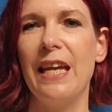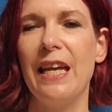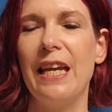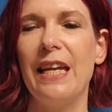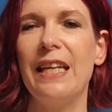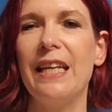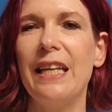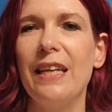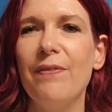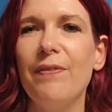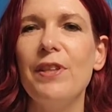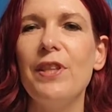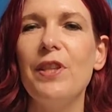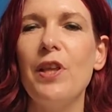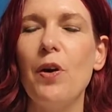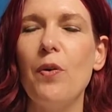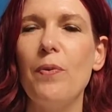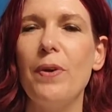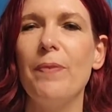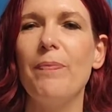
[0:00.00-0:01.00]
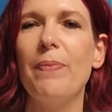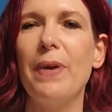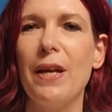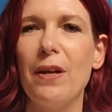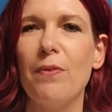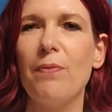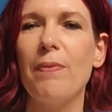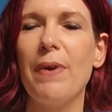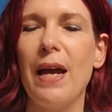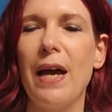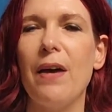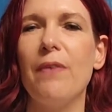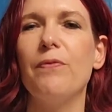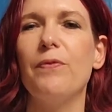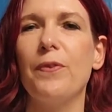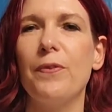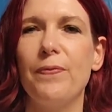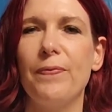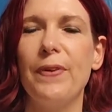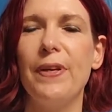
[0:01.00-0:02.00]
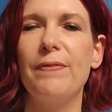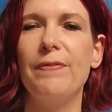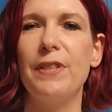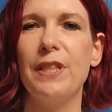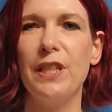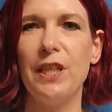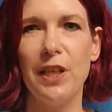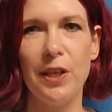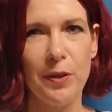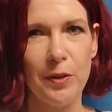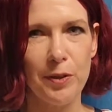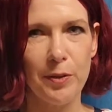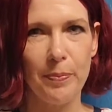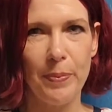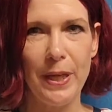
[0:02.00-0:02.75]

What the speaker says: And even though we've been around for 50 years,